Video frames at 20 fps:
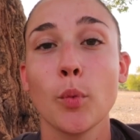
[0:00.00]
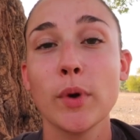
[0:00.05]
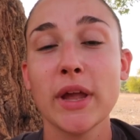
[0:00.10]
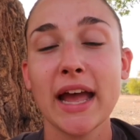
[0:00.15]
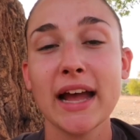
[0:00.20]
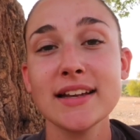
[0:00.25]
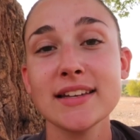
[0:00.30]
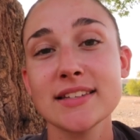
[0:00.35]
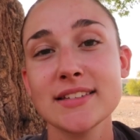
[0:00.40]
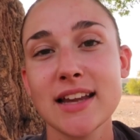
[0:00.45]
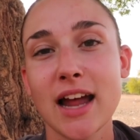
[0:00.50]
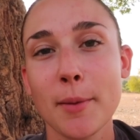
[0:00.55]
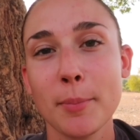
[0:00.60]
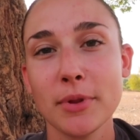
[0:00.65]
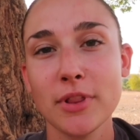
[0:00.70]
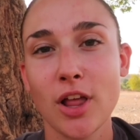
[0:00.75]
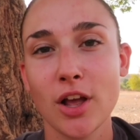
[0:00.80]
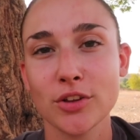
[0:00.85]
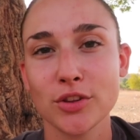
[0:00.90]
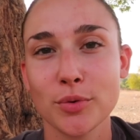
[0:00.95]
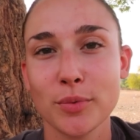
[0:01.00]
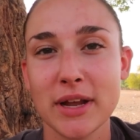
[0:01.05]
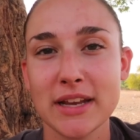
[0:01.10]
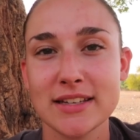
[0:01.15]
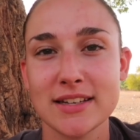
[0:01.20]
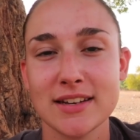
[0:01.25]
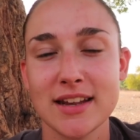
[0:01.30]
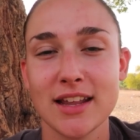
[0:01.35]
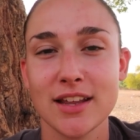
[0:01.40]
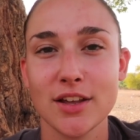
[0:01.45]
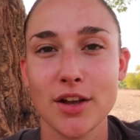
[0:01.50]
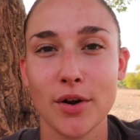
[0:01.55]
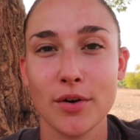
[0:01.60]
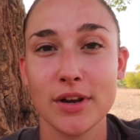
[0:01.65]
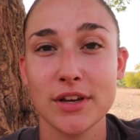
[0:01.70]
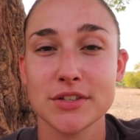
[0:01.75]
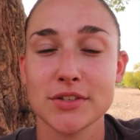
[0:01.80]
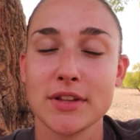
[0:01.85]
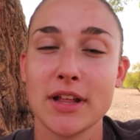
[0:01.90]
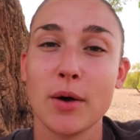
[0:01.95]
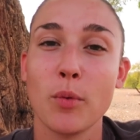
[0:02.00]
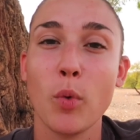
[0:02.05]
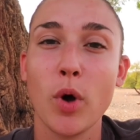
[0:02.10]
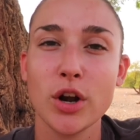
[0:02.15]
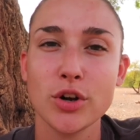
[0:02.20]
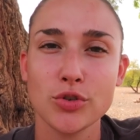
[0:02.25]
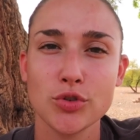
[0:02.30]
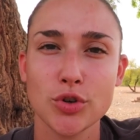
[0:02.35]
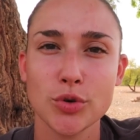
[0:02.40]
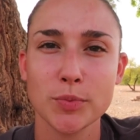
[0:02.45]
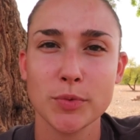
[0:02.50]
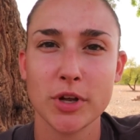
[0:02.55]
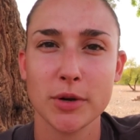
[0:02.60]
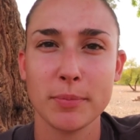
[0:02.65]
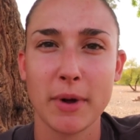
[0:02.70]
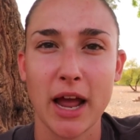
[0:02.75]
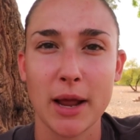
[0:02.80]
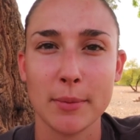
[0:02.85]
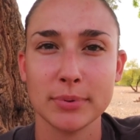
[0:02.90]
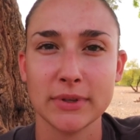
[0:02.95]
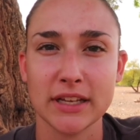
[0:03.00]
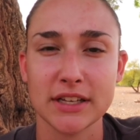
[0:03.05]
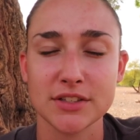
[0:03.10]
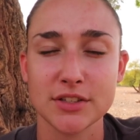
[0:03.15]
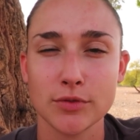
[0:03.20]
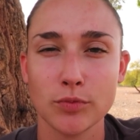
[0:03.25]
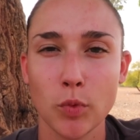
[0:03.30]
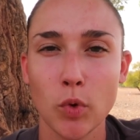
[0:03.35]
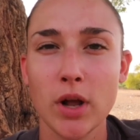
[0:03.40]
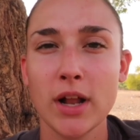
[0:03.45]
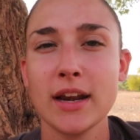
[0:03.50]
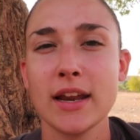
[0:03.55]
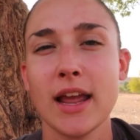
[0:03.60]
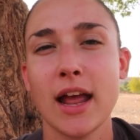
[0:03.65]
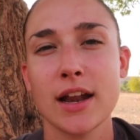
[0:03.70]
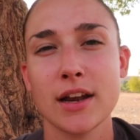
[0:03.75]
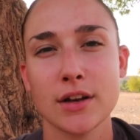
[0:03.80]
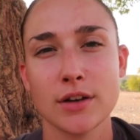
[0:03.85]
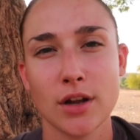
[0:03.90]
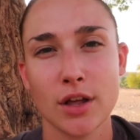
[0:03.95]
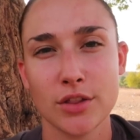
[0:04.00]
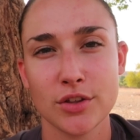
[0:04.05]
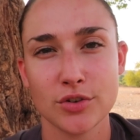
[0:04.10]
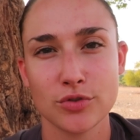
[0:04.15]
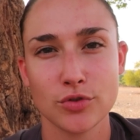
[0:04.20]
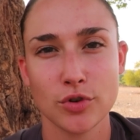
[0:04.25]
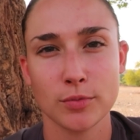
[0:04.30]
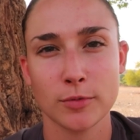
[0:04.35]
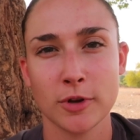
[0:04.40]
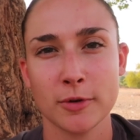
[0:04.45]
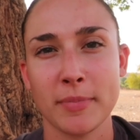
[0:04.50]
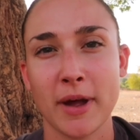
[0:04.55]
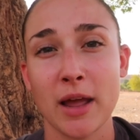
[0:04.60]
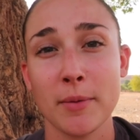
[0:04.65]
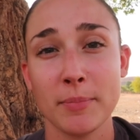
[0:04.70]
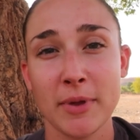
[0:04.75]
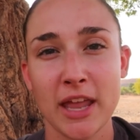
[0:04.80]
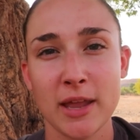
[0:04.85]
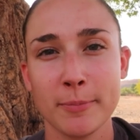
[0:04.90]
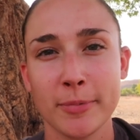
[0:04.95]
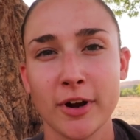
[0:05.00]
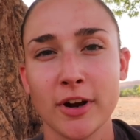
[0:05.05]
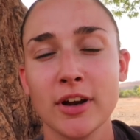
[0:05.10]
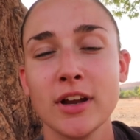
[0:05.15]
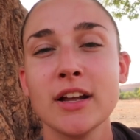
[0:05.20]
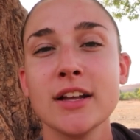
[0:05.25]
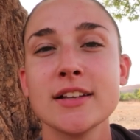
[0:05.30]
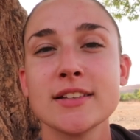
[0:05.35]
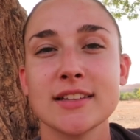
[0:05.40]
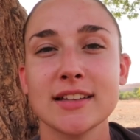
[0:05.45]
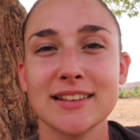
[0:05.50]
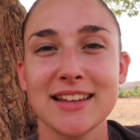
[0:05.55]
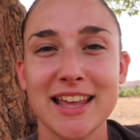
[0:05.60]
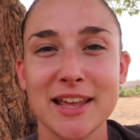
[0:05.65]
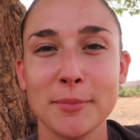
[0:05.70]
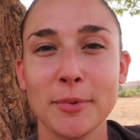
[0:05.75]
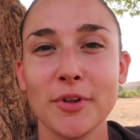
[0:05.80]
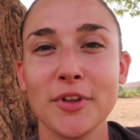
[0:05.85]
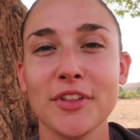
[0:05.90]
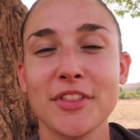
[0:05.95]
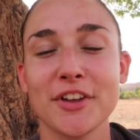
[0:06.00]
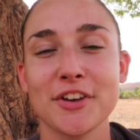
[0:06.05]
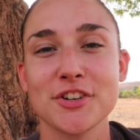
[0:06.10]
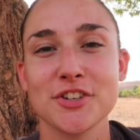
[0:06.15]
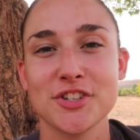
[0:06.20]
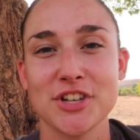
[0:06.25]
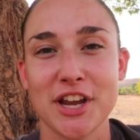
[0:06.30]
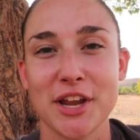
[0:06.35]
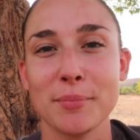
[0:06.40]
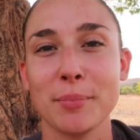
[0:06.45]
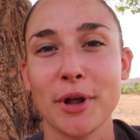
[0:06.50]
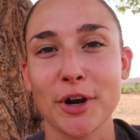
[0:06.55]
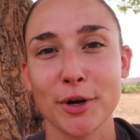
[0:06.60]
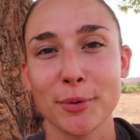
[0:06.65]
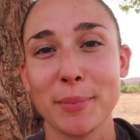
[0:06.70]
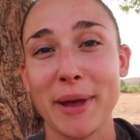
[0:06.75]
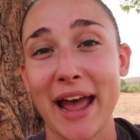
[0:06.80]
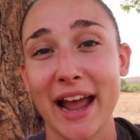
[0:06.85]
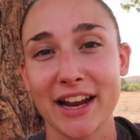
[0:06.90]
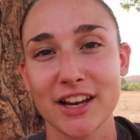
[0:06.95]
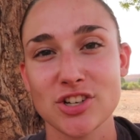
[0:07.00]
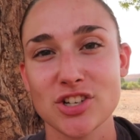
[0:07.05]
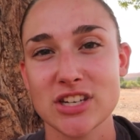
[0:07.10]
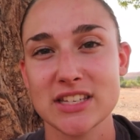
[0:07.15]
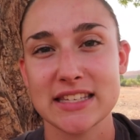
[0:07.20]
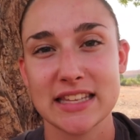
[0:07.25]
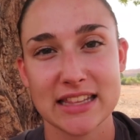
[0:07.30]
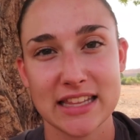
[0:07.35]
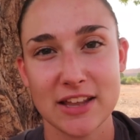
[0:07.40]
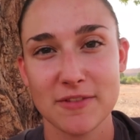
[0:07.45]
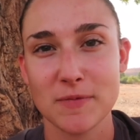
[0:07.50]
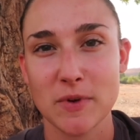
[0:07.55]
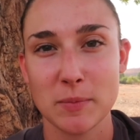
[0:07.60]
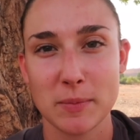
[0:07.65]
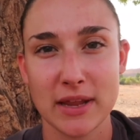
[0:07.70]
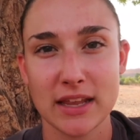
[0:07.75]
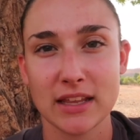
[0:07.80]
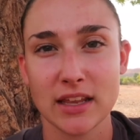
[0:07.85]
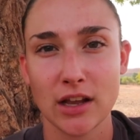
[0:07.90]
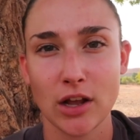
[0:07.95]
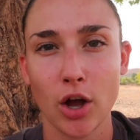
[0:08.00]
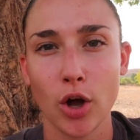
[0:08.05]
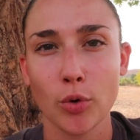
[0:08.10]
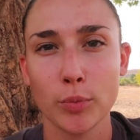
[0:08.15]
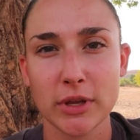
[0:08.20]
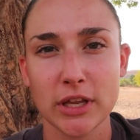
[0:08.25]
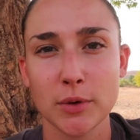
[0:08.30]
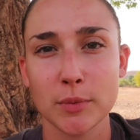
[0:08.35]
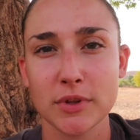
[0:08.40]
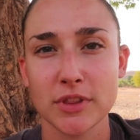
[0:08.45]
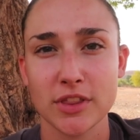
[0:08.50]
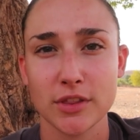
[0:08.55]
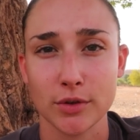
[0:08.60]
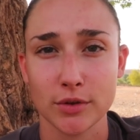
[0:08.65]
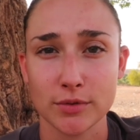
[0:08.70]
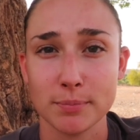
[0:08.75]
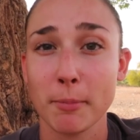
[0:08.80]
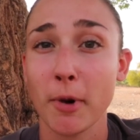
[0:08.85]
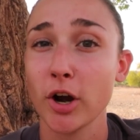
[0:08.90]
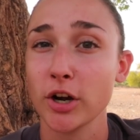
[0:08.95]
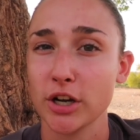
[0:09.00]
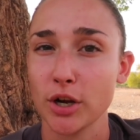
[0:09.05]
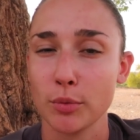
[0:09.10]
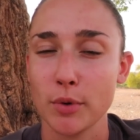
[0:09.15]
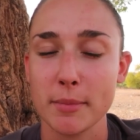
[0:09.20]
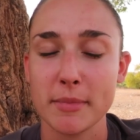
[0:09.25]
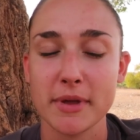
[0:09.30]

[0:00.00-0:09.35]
We had to stop along the way to Nangoti so that one group could buy planks of wood and another group could buy paper to label their shea butter packages that they've been making all week with the market